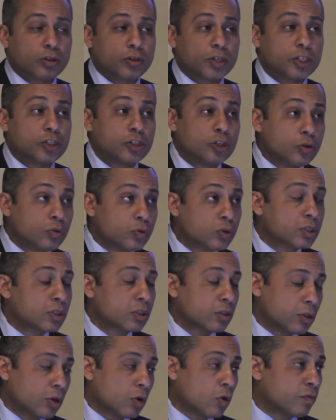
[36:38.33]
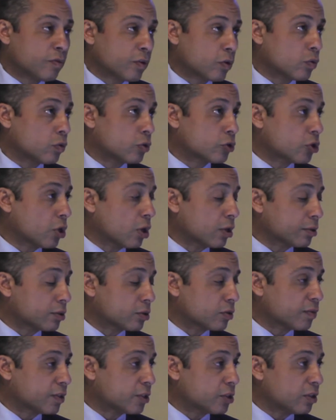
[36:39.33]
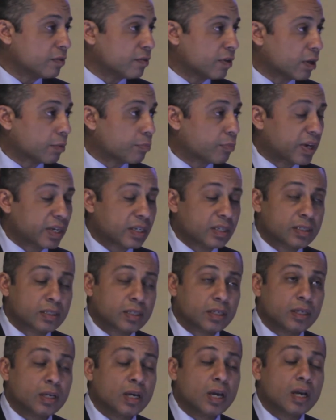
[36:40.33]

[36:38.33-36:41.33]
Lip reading: reduce the overall chance of achieving a pregnancy,